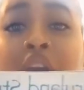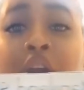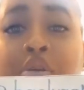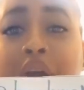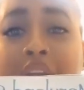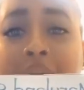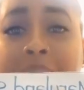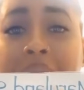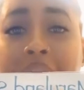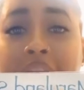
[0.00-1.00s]
crab
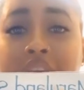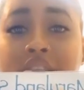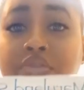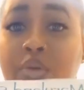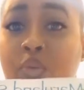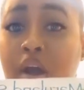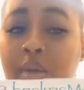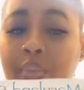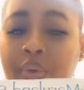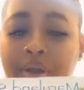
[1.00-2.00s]
cakes from
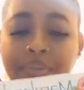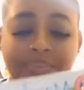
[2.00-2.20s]
Walmart.